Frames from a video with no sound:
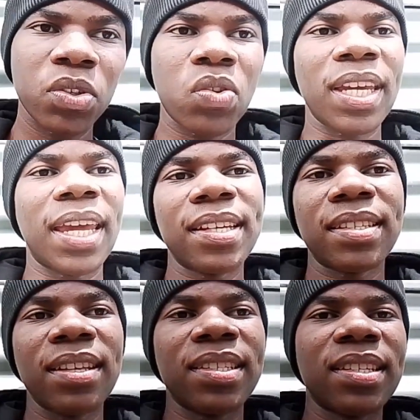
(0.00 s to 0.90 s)
So I
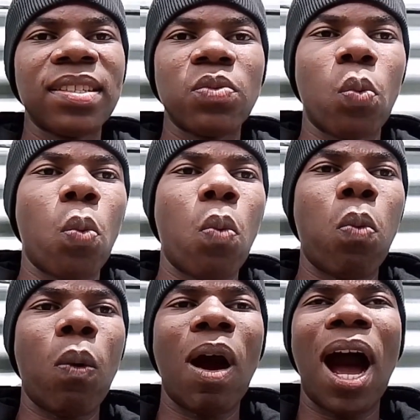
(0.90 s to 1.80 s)
guess this is
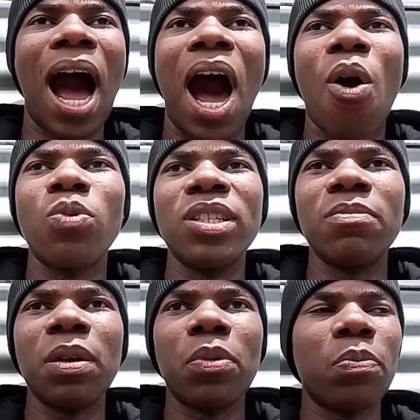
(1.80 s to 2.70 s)
how
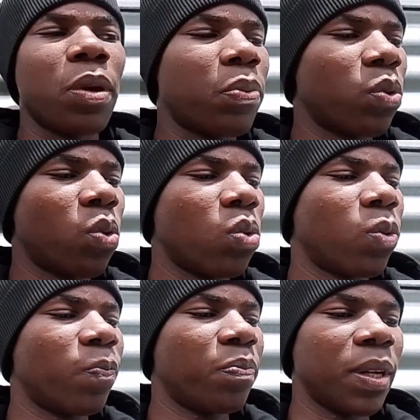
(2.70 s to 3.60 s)
these people
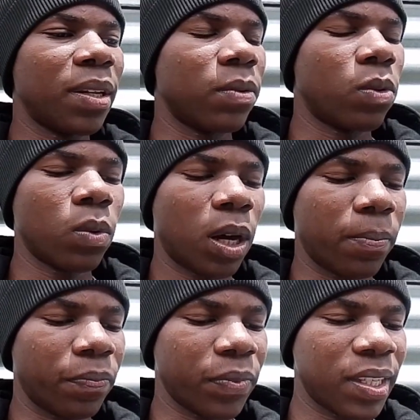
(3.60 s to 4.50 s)
who
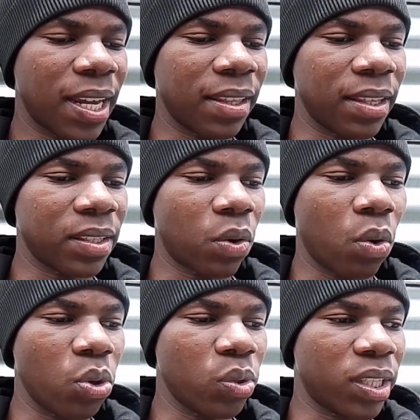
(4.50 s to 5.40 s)
take this
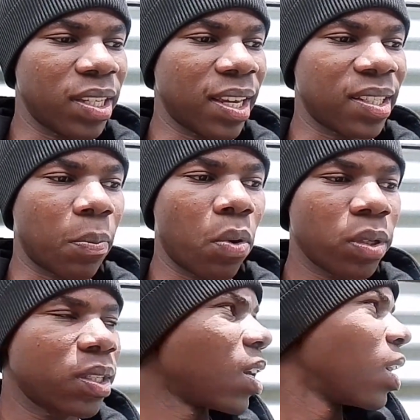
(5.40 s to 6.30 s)
or use this as
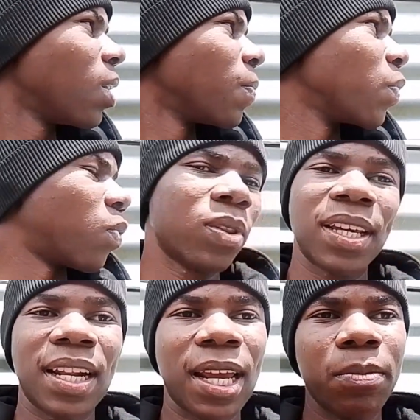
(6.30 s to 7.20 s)
support
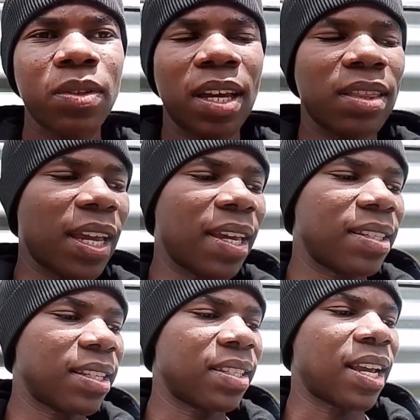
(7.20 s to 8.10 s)
for the claims, I
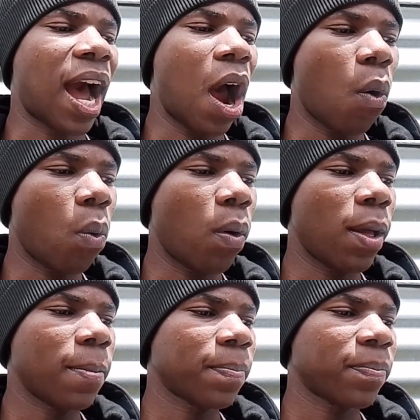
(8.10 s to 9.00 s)
guess this is how,